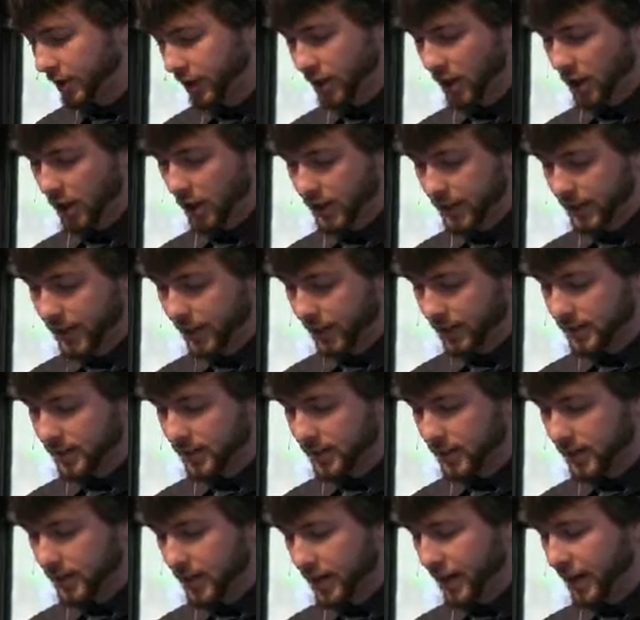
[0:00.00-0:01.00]
and
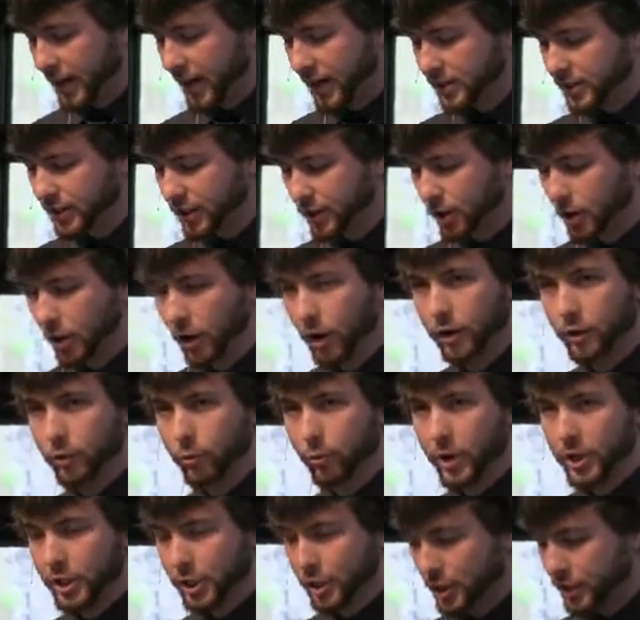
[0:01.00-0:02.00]
context and asking hard
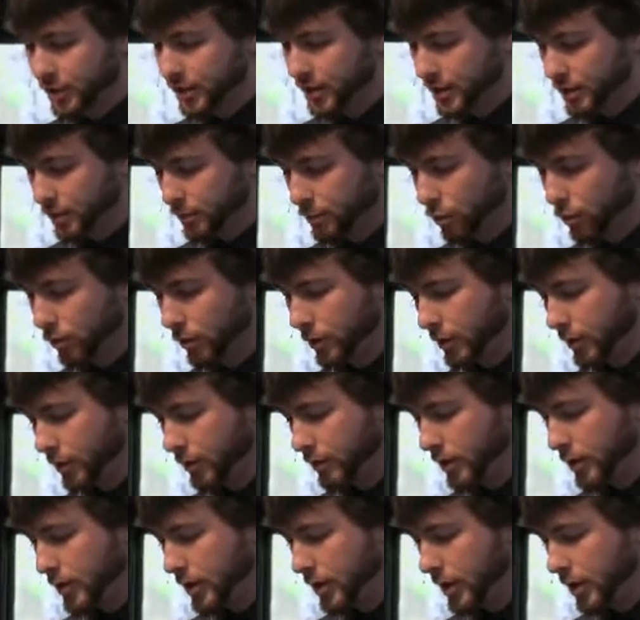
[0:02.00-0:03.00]
questions is important,
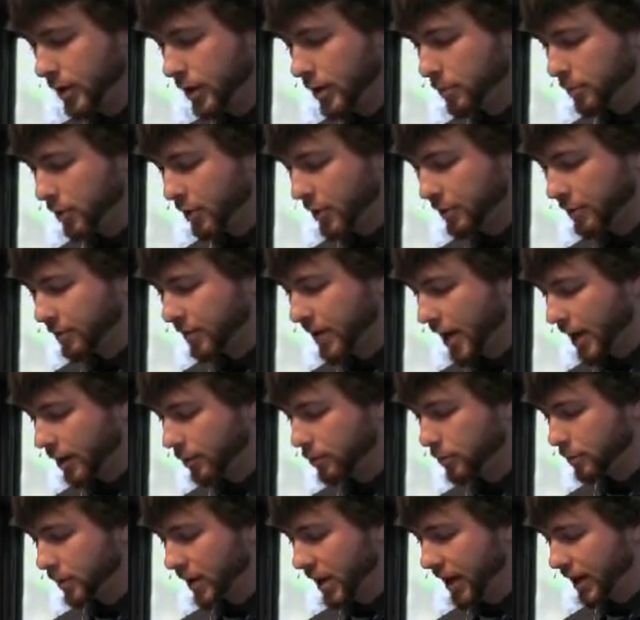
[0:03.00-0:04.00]
but the
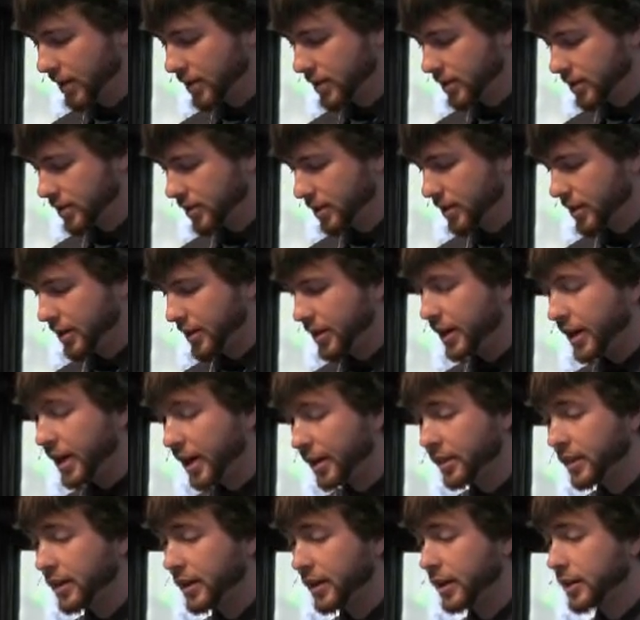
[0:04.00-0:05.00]
fact remains that
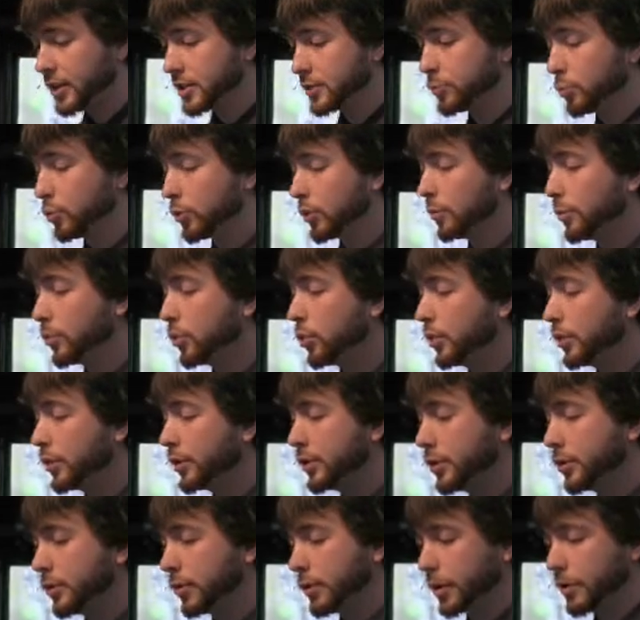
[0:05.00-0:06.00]
nothing is more
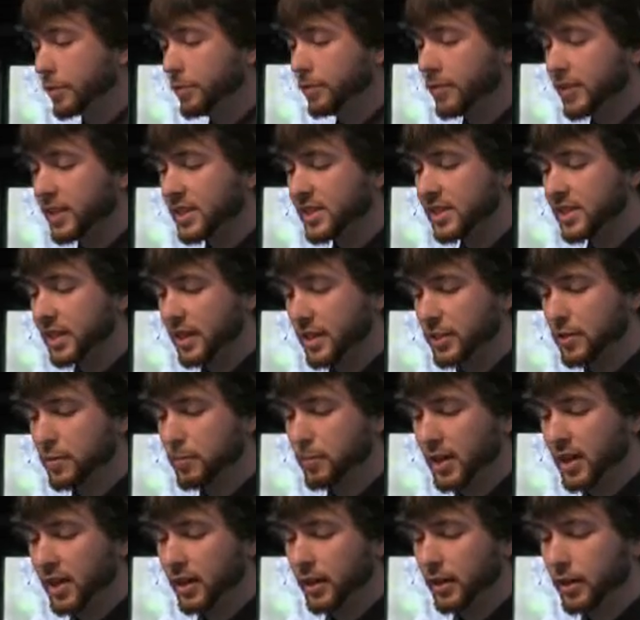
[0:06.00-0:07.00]
important or convincing to
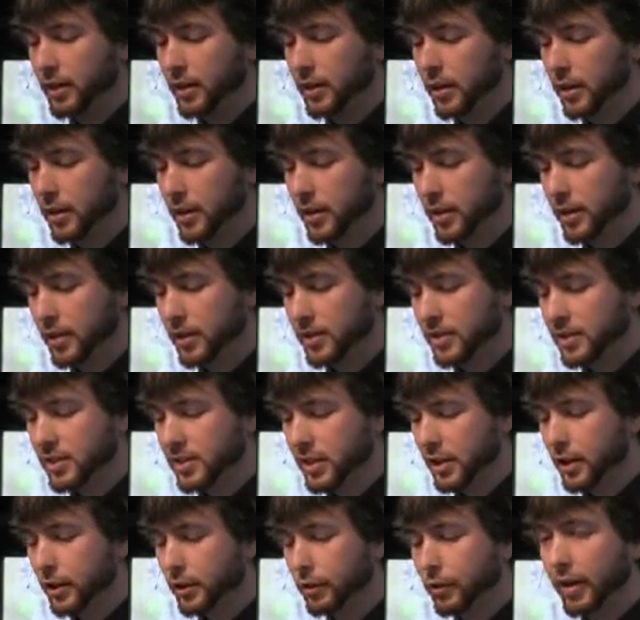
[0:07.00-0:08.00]
me than
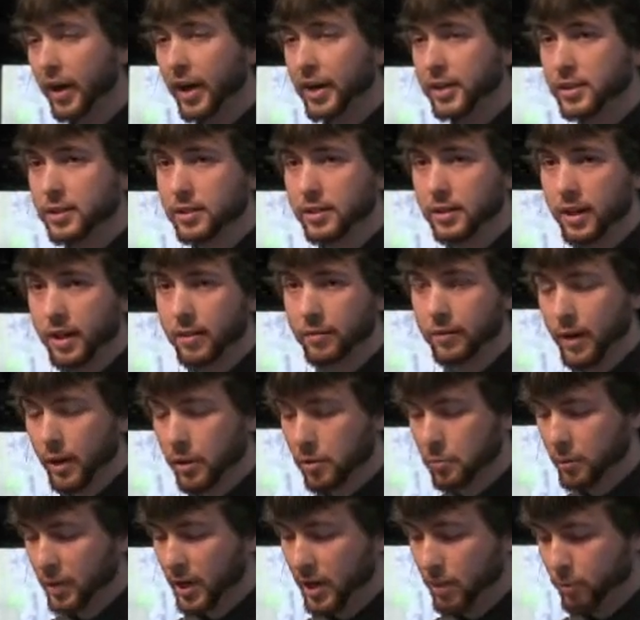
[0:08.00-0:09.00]
seeing Christ's love in
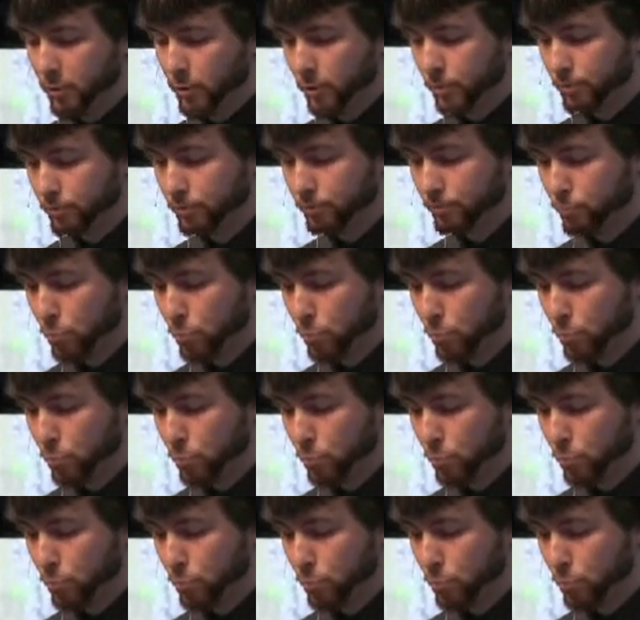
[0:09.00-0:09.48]
other people.